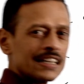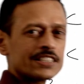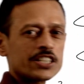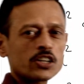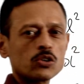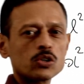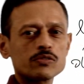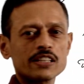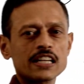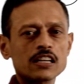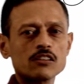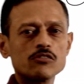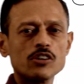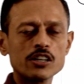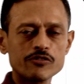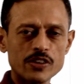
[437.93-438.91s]
Check out whether it
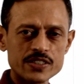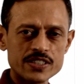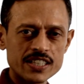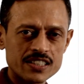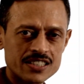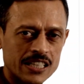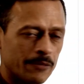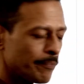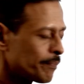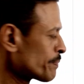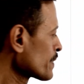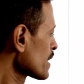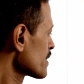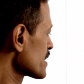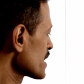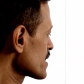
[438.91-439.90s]
will work for 16.
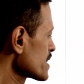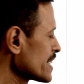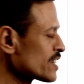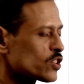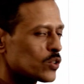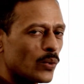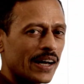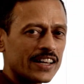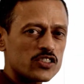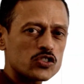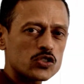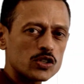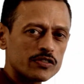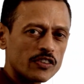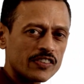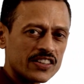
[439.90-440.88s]
16 square is
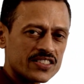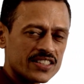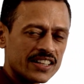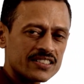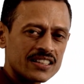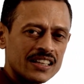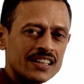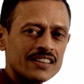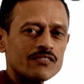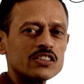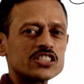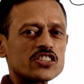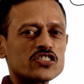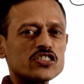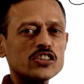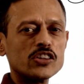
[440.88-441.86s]
256,
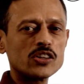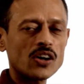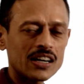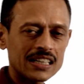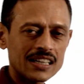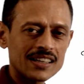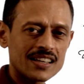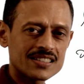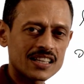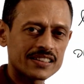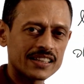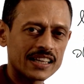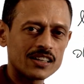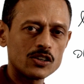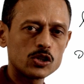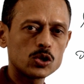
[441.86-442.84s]
which is not lesser
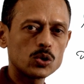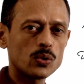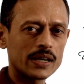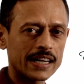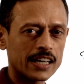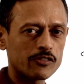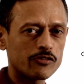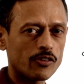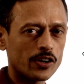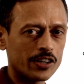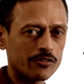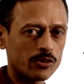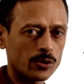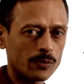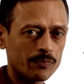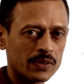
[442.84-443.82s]
than
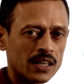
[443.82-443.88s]
244.